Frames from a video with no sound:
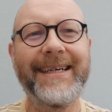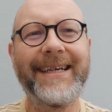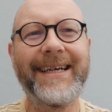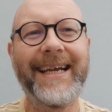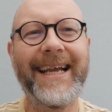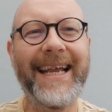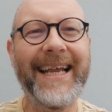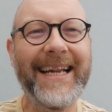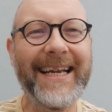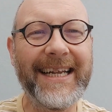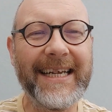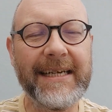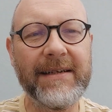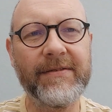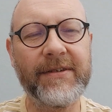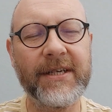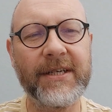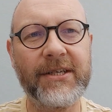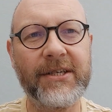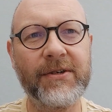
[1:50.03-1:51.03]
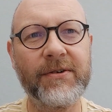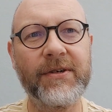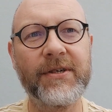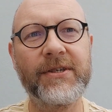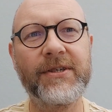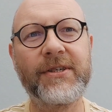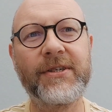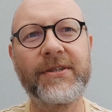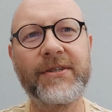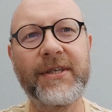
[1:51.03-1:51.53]
he leaves it to
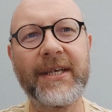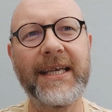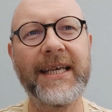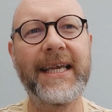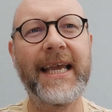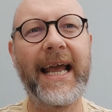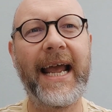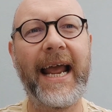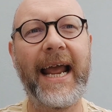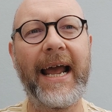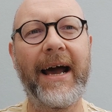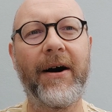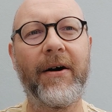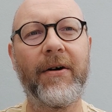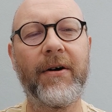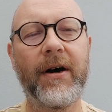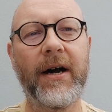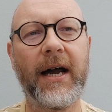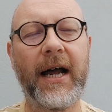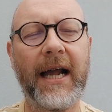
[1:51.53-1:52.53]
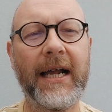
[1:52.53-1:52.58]
us to think it out